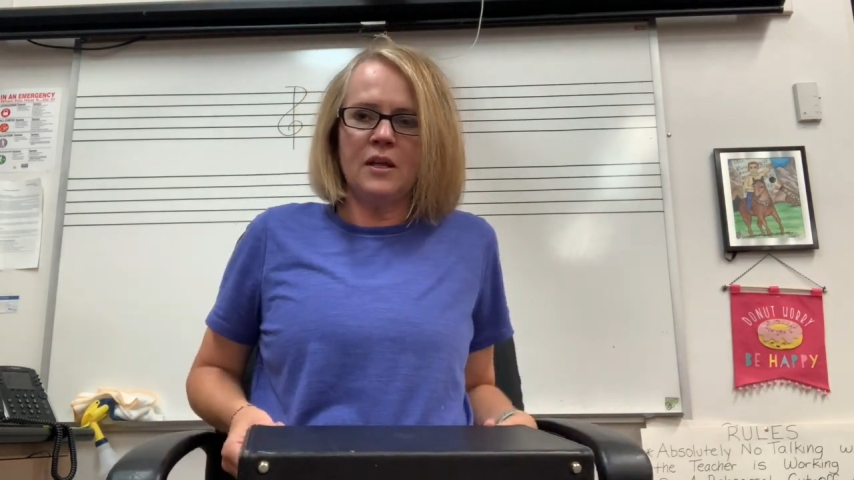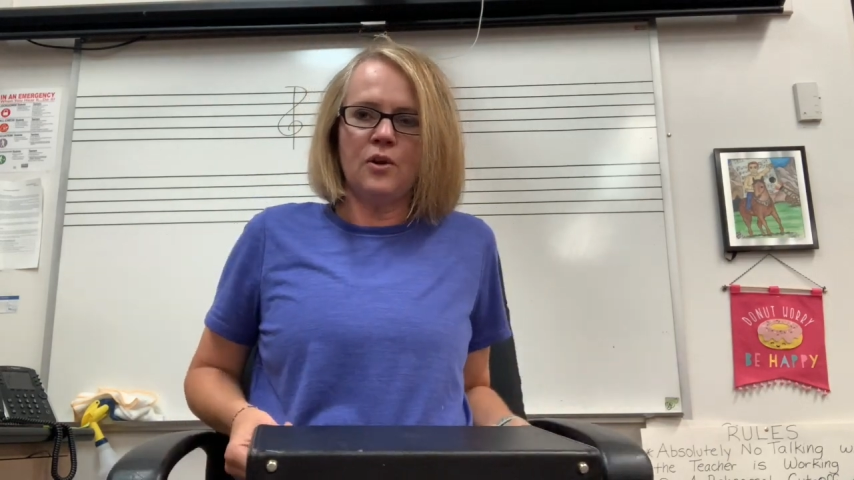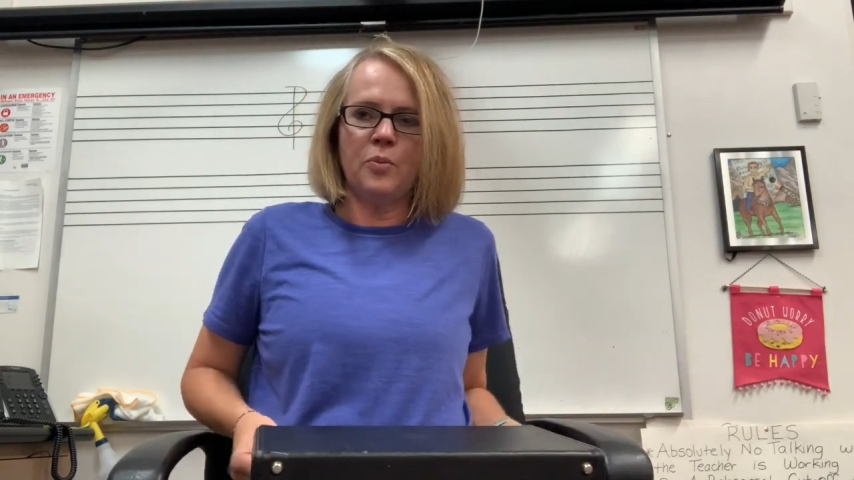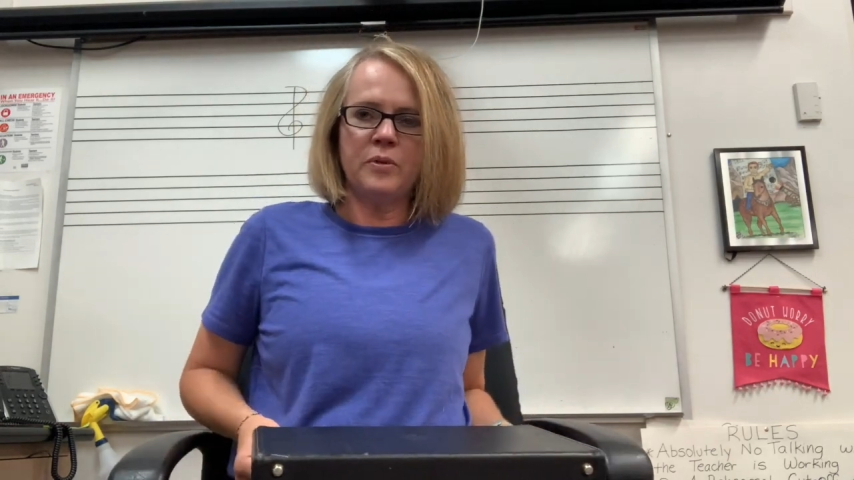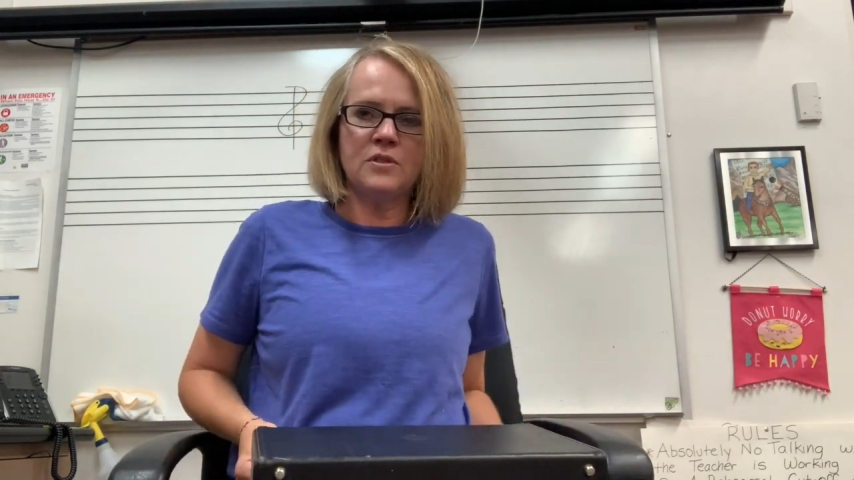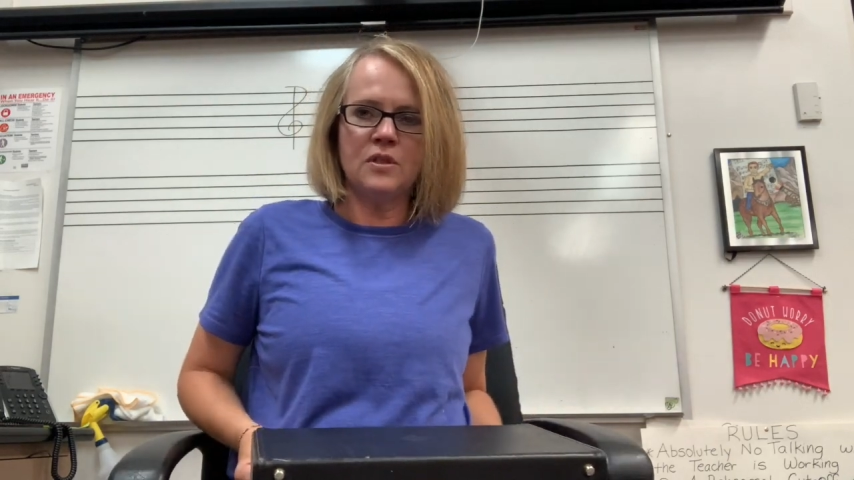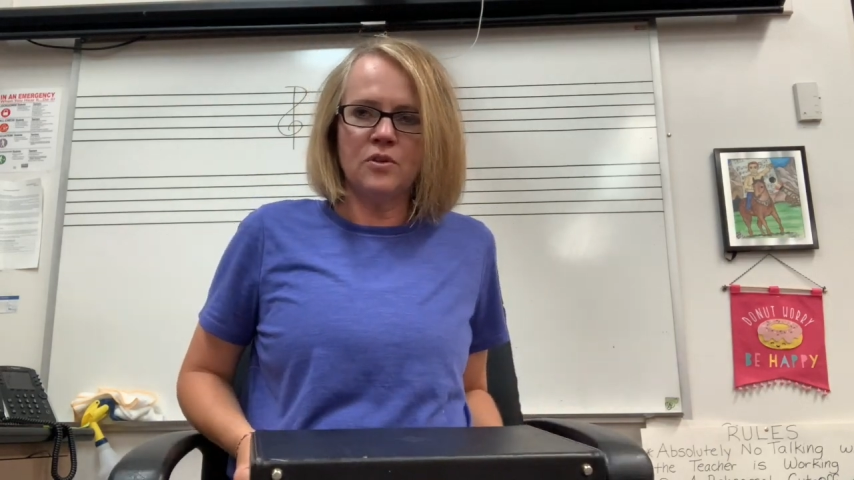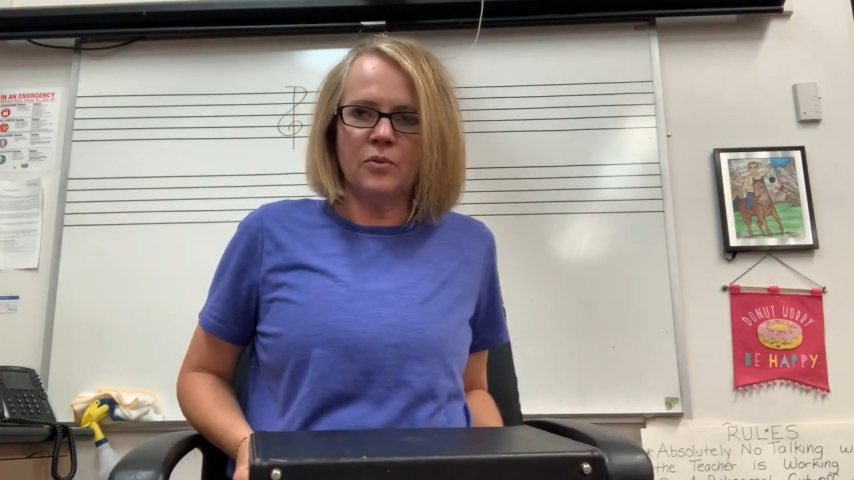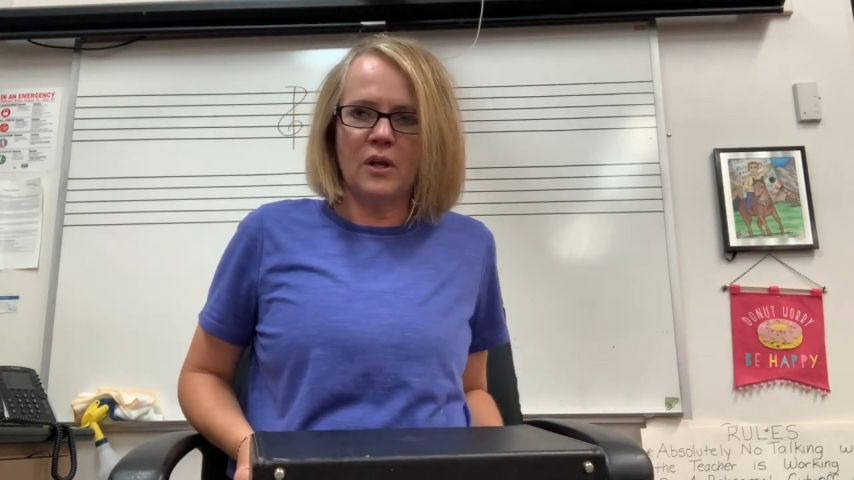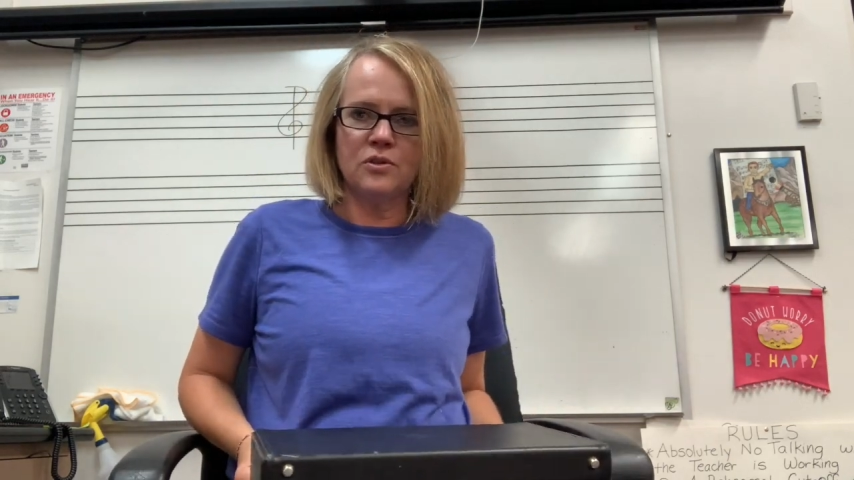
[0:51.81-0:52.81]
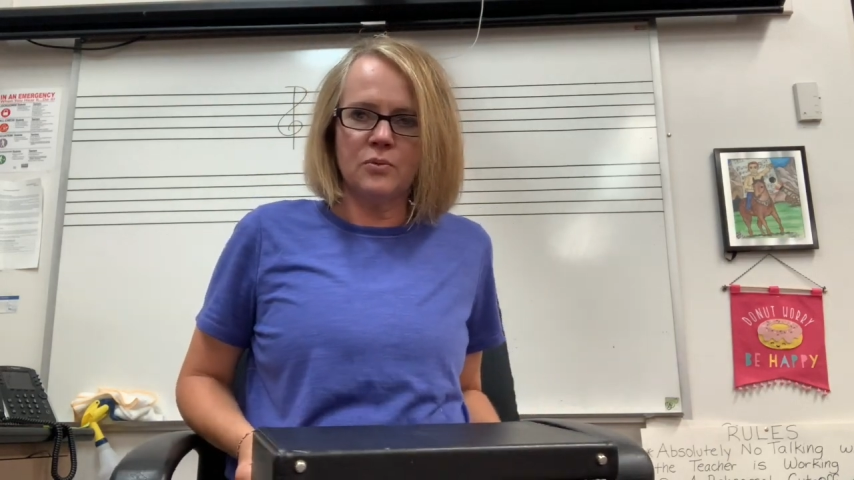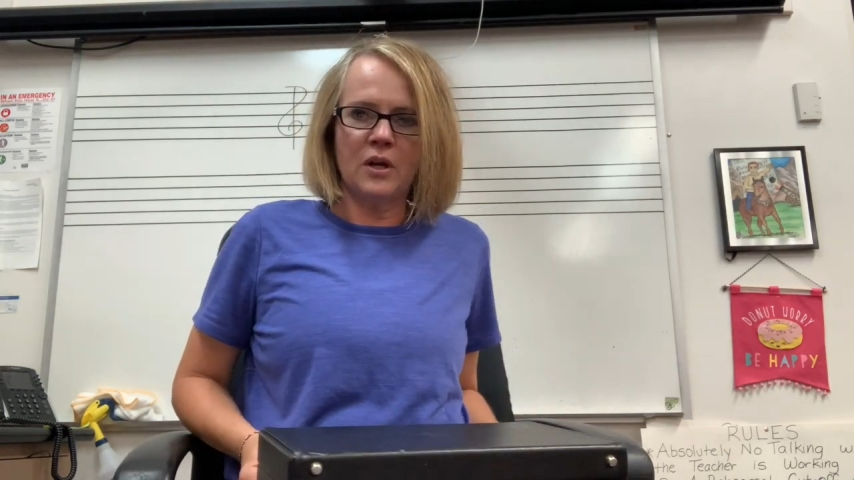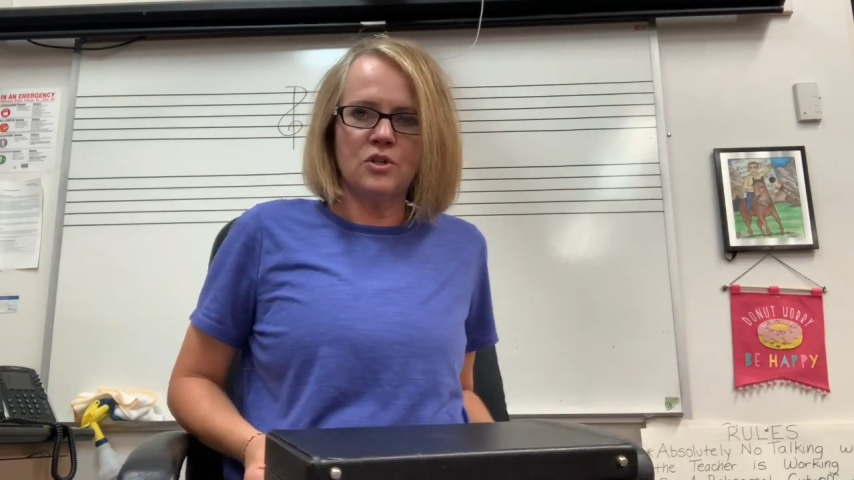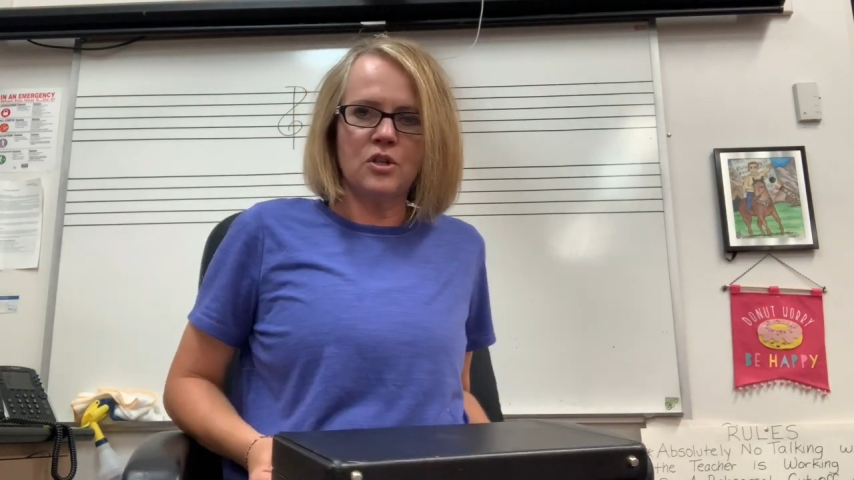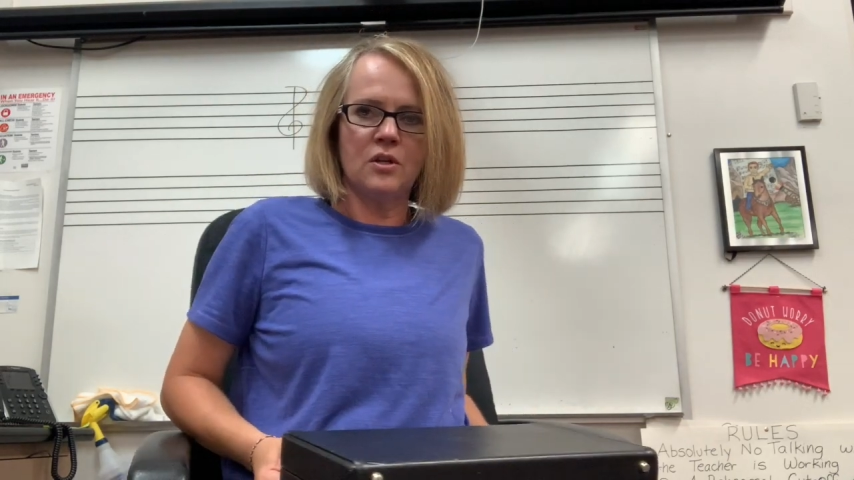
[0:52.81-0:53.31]
it opens in the right
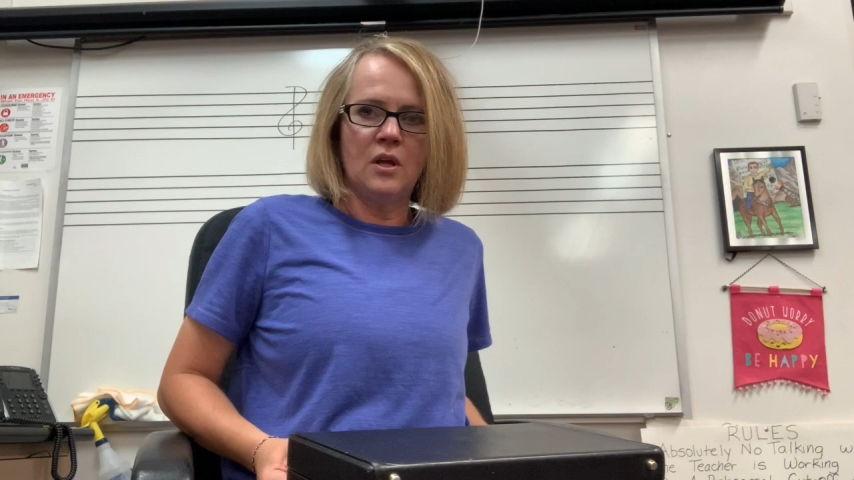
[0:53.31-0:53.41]
direction.